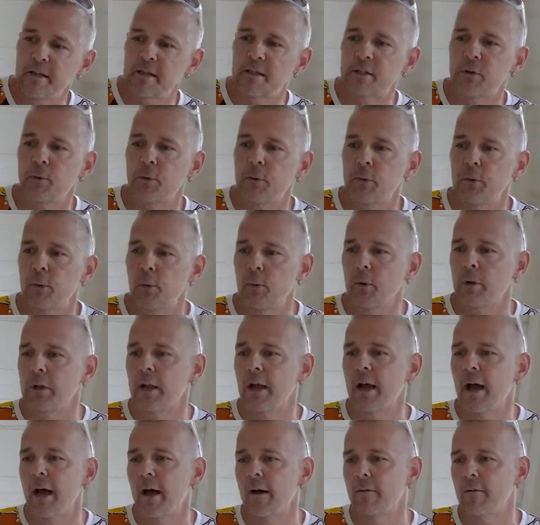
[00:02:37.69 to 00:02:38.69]
so you will
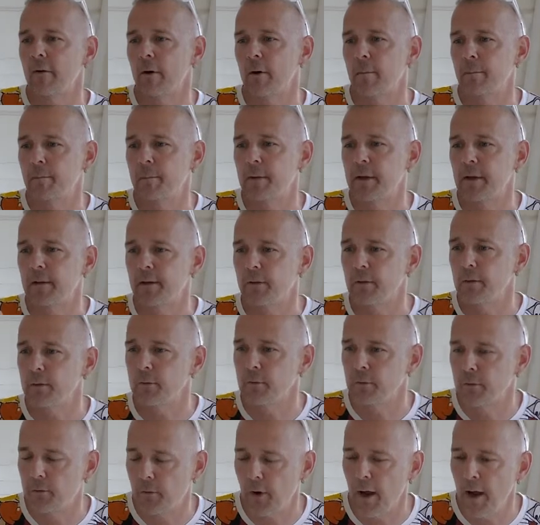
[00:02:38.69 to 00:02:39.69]
have a
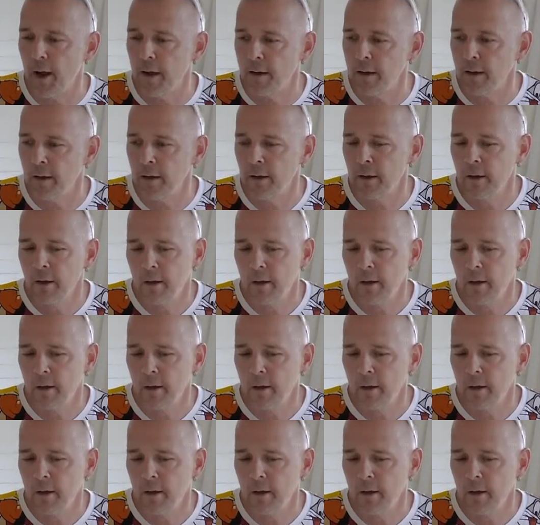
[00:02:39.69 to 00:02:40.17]
bit drag.